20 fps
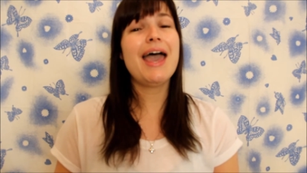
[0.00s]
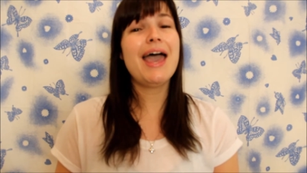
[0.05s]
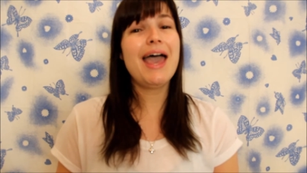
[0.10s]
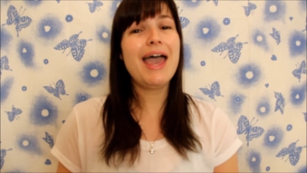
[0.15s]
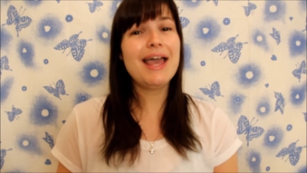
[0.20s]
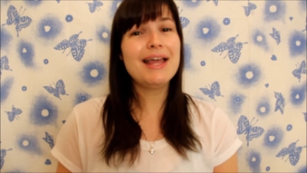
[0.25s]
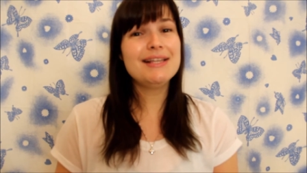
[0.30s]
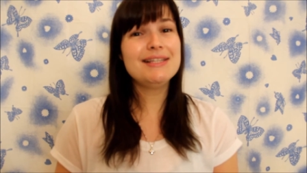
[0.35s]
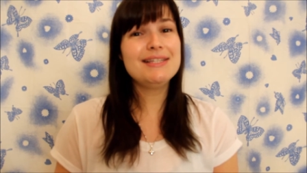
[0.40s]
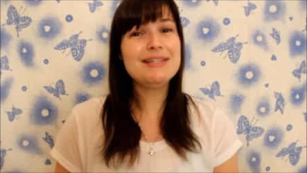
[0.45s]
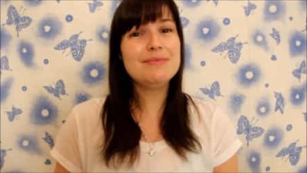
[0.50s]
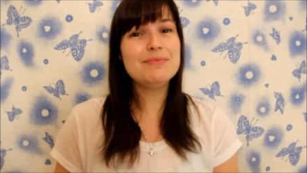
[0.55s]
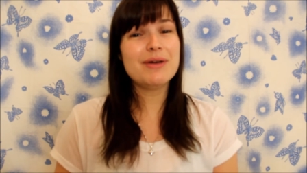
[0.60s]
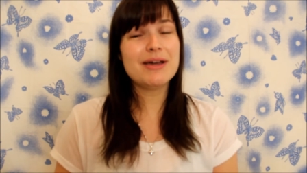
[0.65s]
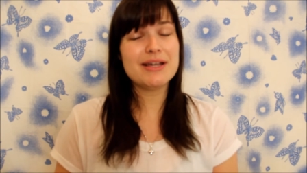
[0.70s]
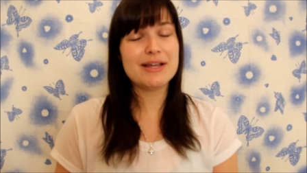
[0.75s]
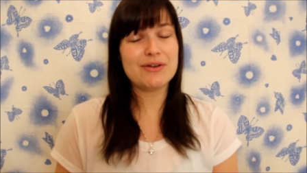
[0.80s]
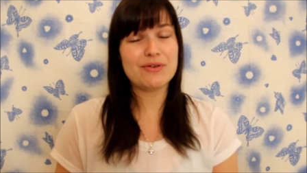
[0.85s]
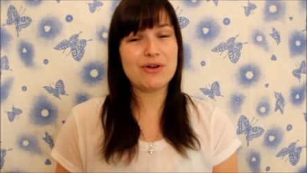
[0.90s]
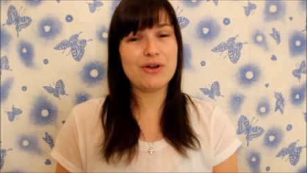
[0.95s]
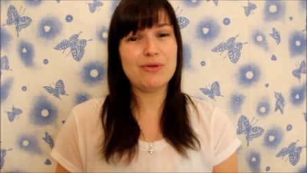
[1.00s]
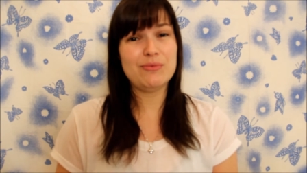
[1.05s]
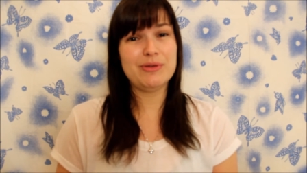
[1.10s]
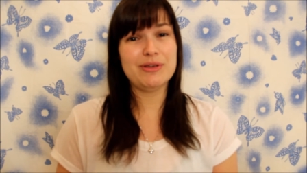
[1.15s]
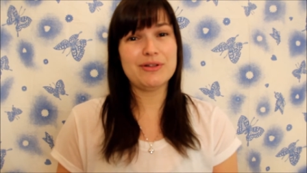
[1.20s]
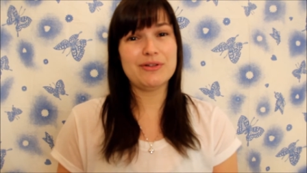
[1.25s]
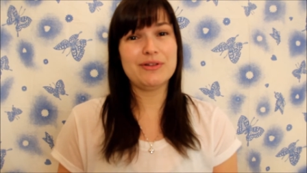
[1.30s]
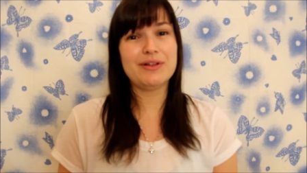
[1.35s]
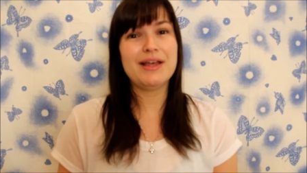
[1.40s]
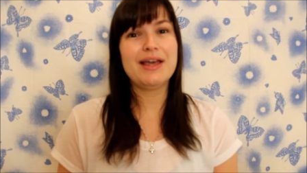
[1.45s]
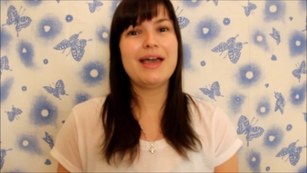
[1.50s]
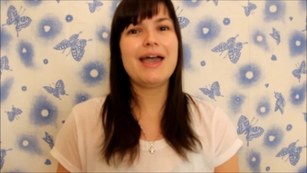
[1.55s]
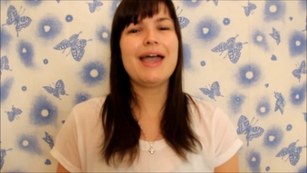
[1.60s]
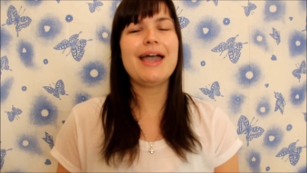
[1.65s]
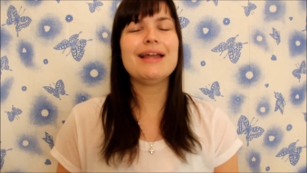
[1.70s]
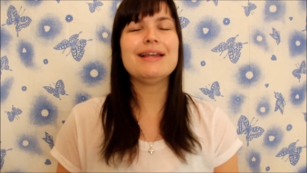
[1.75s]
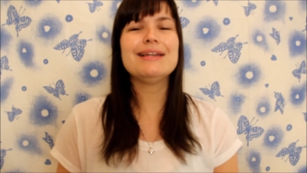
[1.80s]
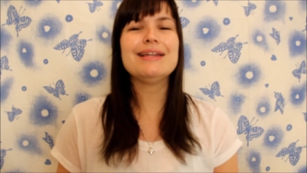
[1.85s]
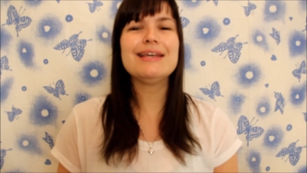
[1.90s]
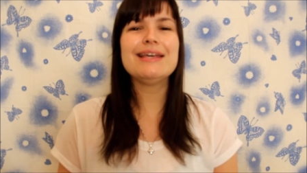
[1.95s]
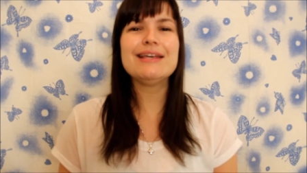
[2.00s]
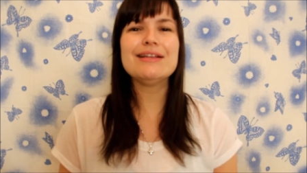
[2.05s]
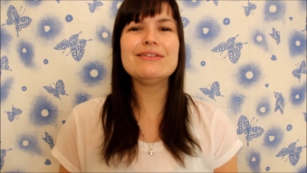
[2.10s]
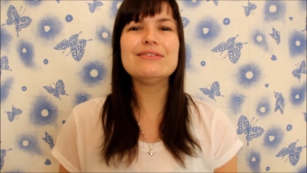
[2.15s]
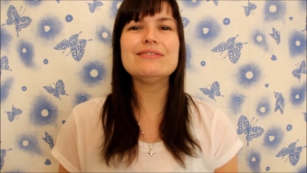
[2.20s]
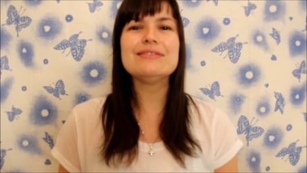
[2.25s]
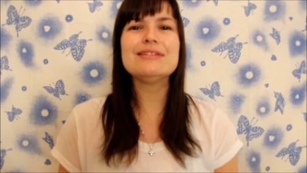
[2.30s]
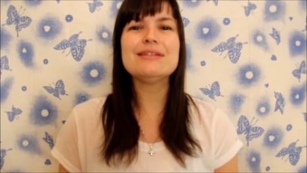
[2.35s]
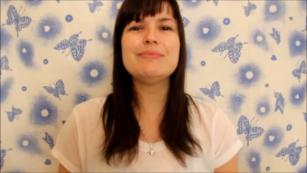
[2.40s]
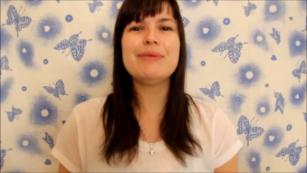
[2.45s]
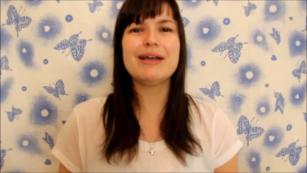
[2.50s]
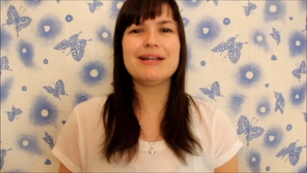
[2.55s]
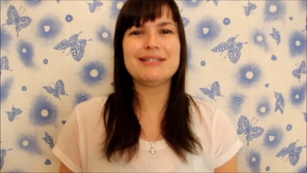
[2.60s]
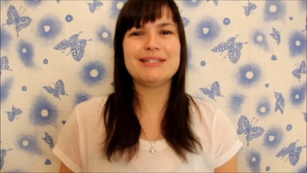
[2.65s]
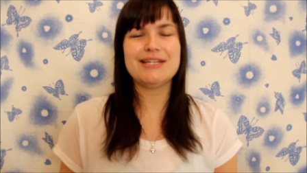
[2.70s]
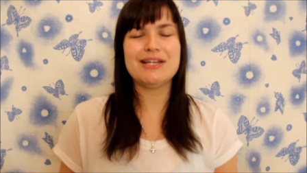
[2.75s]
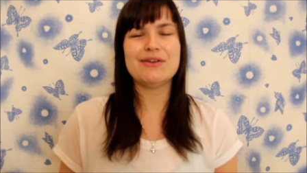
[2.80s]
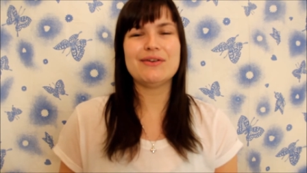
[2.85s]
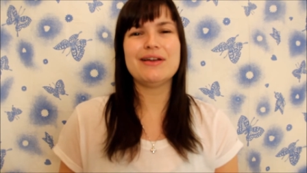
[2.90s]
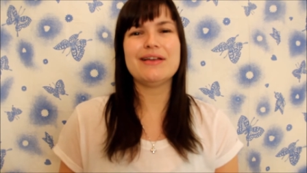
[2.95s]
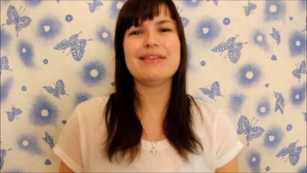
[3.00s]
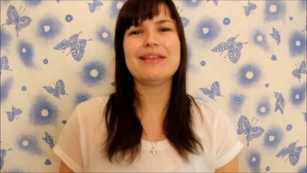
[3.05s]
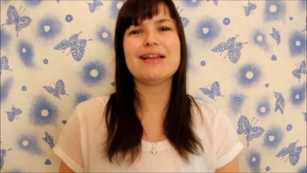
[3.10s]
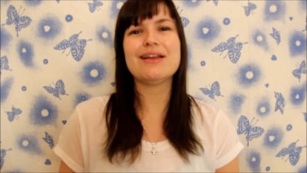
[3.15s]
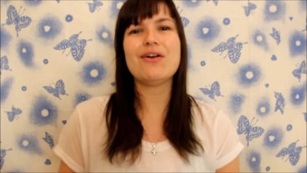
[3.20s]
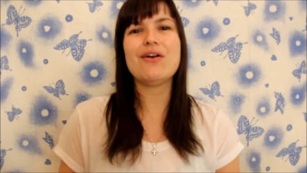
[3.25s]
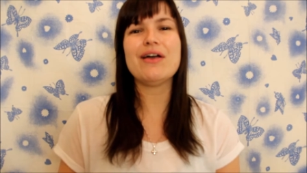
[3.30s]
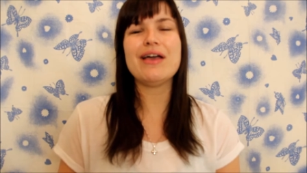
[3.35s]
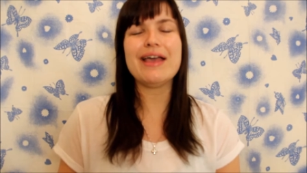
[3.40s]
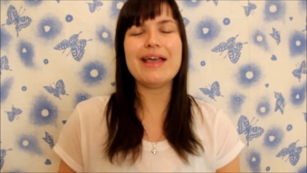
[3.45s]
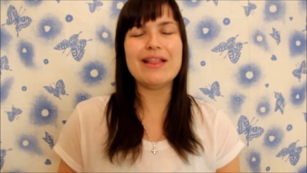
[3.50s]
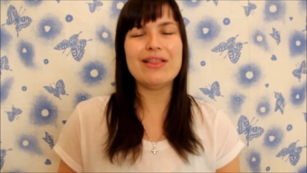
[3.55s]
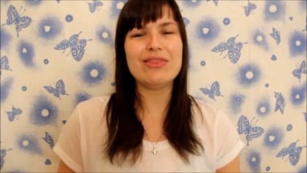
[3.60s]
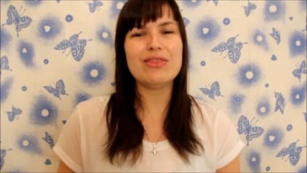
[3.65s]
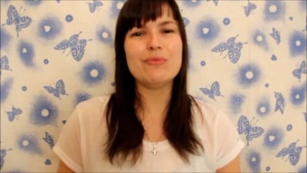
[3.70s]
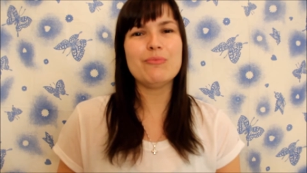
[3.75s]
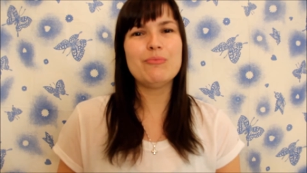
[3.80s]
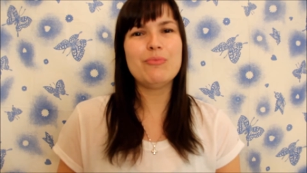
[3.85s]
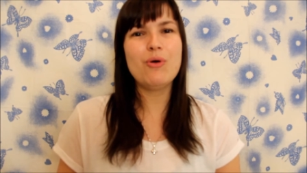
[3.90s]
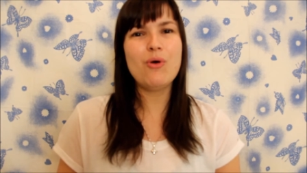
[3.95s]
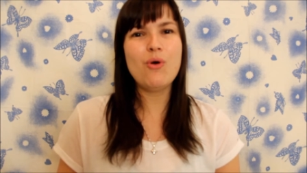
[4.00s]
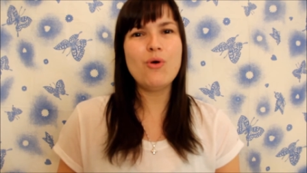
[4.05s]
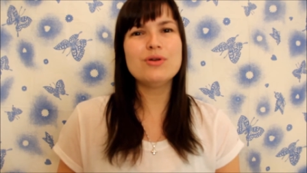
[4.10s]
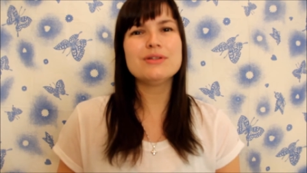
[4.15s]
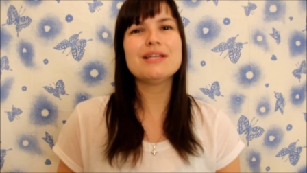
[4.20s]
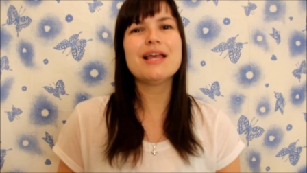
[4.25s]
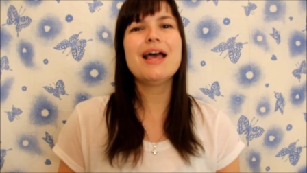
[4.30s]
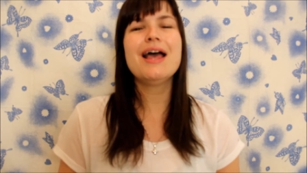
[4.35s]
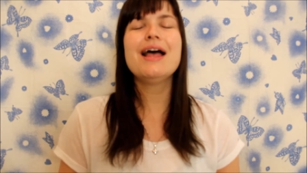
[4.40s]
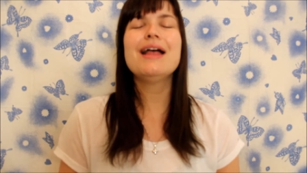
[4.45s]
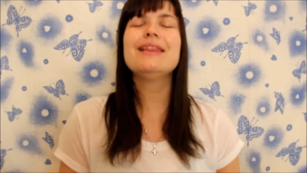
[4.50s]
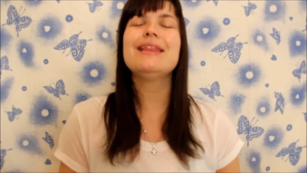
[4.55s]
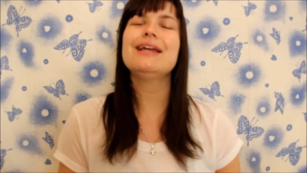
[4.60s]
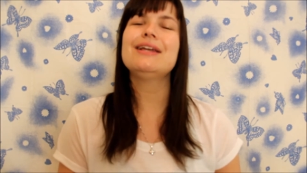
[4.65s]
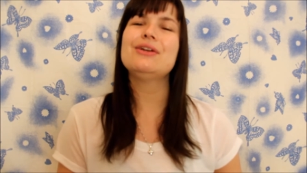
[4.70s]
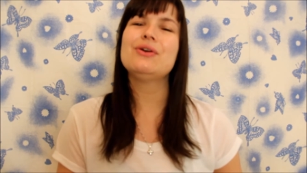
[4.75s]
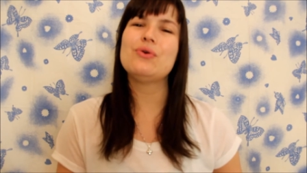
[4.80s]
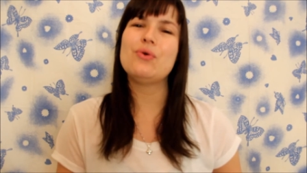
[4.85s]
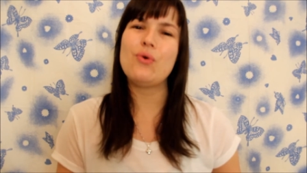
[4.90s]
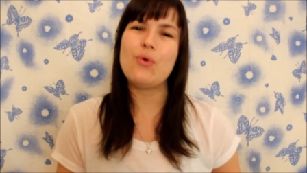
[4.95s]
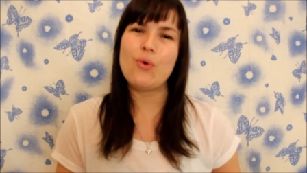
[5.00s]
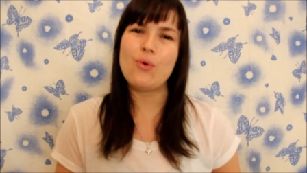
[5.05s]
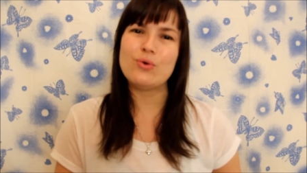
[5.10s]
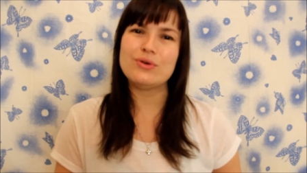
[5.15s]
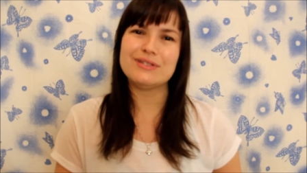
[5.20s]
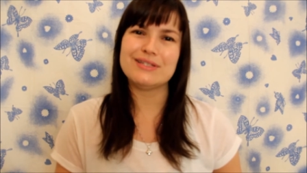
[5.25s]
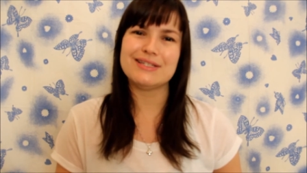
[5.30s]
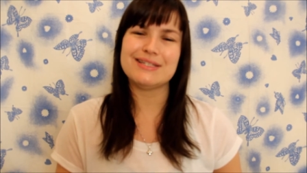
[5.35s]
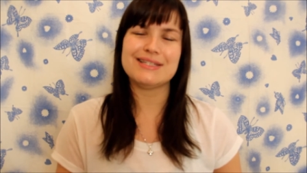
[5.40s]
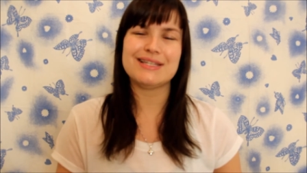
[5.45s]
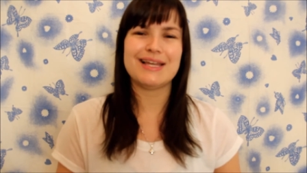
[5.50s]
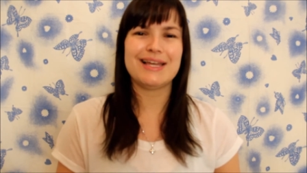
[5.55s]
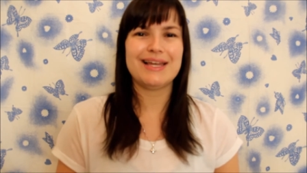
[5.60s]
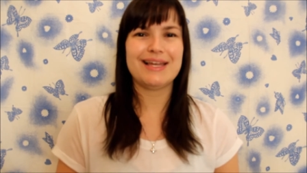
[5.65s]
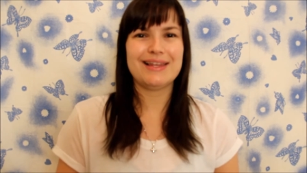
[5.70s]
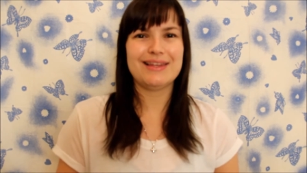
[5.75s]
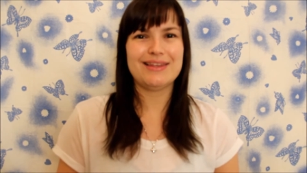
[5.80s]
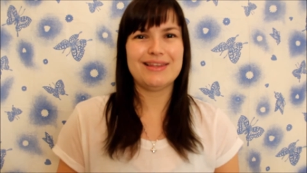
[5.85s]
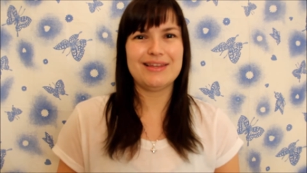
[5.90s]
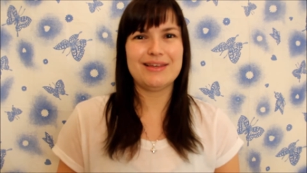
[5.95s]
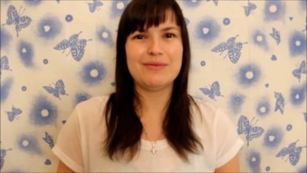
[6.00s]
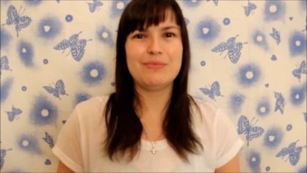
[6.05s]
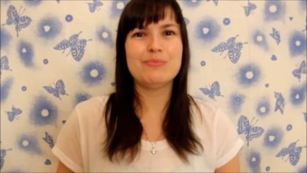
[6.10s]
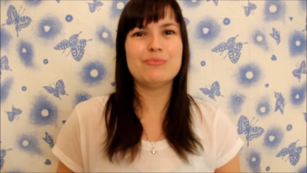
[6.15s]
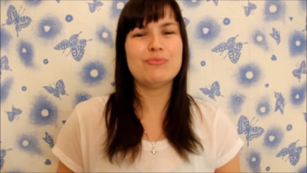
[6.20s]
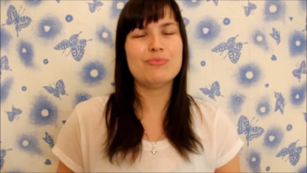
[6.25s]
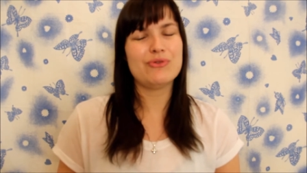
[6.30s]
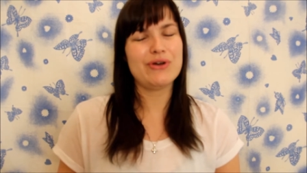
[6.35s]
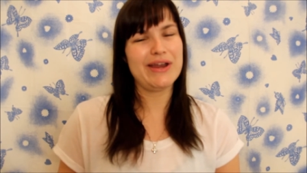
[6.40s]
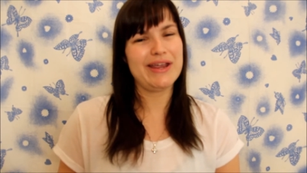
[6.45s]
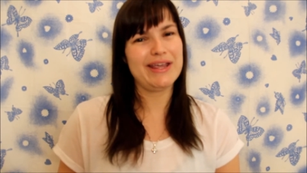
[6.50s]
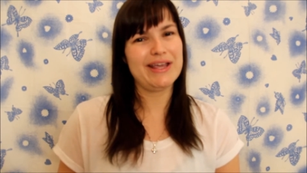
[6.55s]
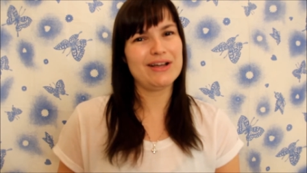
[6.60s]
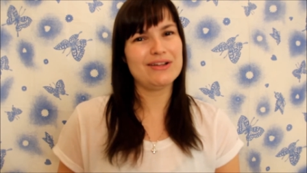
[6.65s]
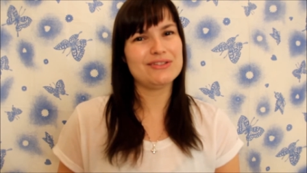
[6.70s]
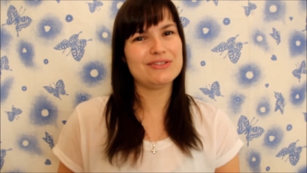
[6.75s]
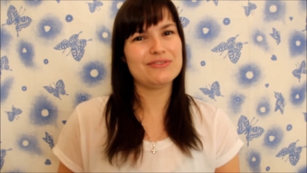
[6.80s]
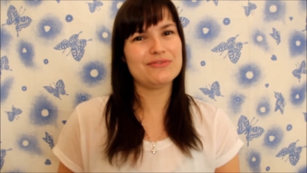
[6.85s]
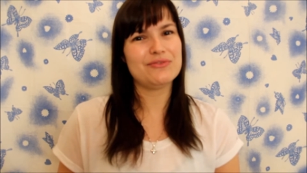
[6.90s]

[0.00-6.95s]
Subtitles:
antimicrobial, and kills the bacteria that are in the pores that causes the breakouts,